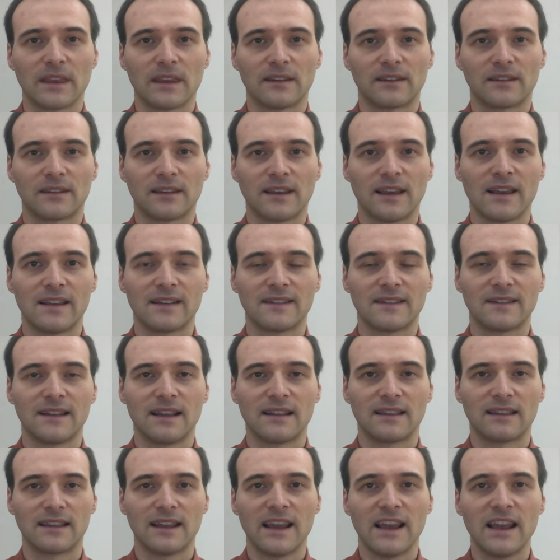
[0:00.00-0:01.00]
says
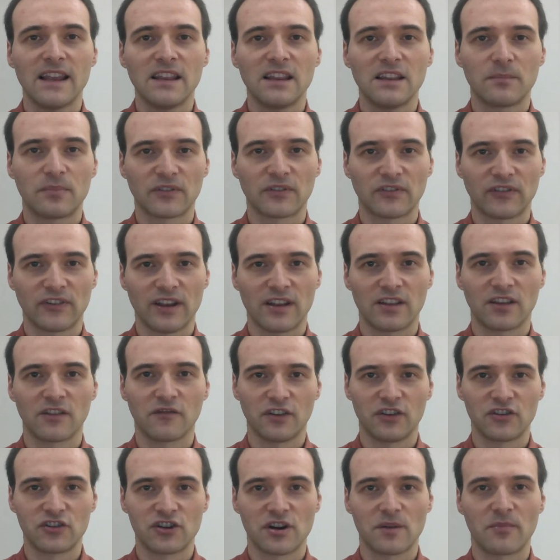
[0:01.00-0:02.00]
that 80% of
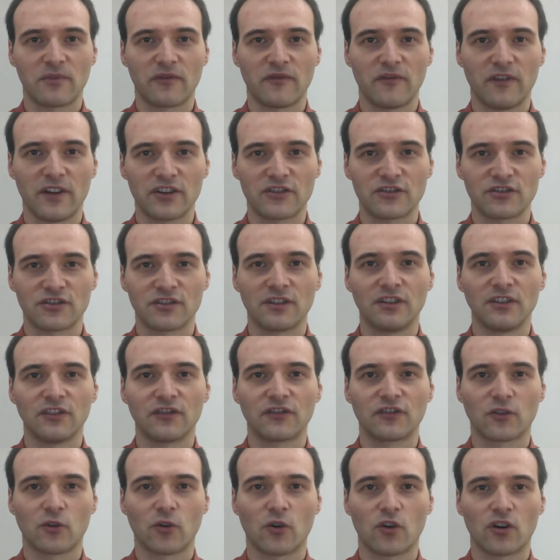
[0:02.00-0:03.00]
HR professionals
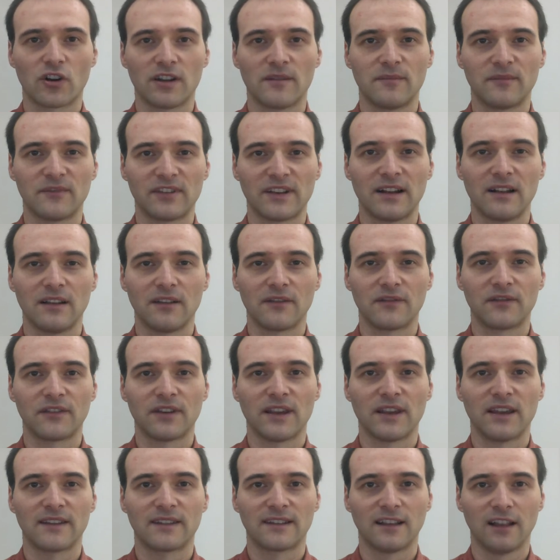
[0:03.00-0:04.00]
score themselves
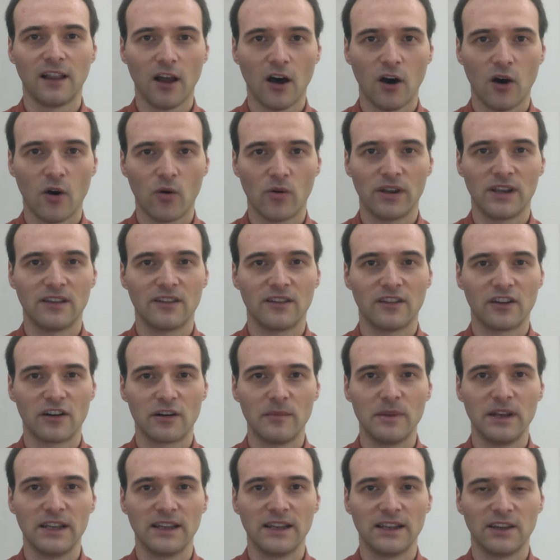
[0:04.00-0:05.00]
as low in their
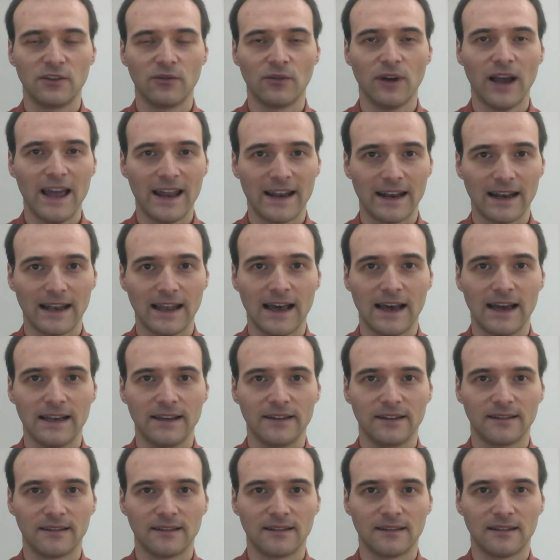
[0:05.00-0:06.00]
ability to
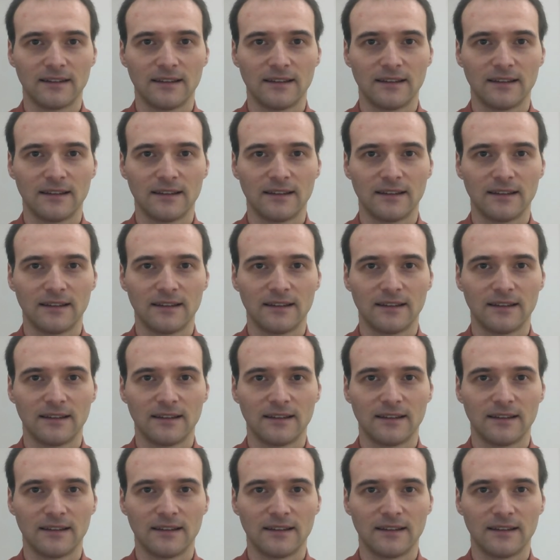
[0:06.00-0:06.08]
analyze.